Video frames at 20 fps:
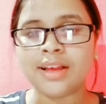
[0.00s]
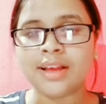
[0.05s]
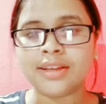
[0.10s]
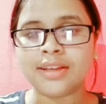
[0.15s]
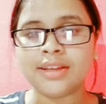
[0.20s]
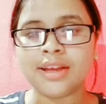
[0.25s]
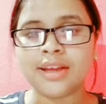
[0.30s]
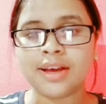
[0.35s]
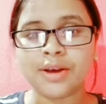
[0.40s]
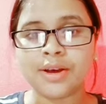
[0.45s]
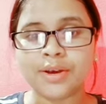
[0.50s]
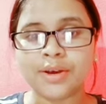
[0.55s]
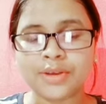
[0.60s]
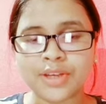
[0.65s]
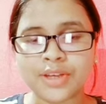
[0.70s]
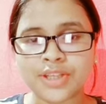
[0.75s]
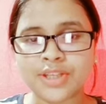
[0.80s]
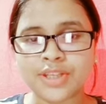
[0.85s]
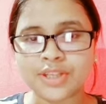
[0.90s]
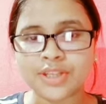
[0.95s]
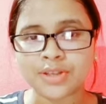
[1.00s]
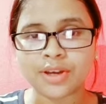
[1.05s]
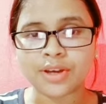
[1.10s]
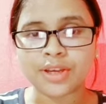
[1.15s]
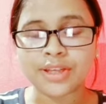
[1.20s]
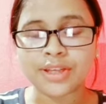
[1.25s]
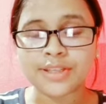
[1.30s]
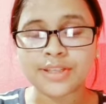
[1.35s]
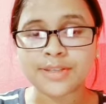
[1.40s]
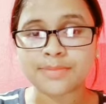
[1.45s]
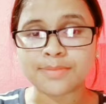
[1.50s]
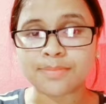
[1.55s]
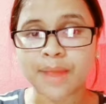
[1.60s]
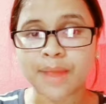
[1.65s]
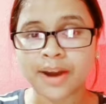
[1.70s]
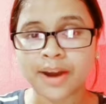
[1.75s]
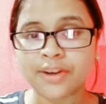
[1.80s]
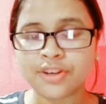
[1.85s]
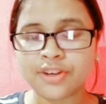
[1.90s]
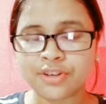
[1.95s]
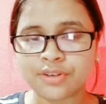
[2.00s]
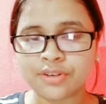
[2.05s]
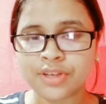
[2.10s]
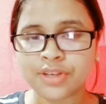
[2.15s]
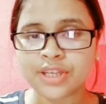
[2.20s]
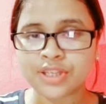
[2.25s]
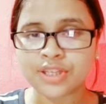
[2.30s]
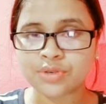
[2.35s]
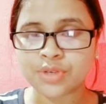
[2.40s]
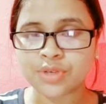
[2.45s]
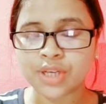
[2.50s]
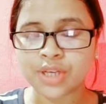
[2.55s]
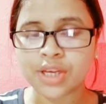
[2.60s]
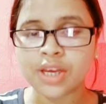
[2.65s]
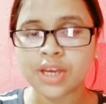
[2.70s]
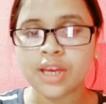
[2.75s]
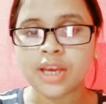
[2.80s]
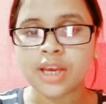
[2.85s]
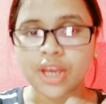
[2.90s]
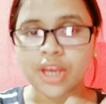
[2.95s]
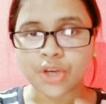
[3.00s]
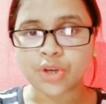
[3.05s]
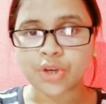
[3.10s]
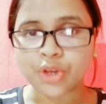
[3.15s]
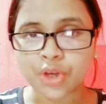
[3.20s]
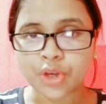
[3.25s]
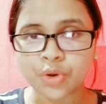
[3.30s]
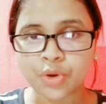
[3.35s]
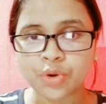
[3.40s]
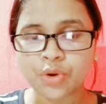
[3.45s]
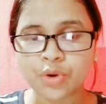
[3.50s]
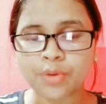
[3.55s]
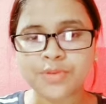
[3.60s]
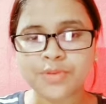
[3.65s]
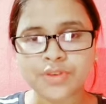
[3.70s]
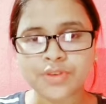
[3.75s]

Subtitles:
its birth history in Europe.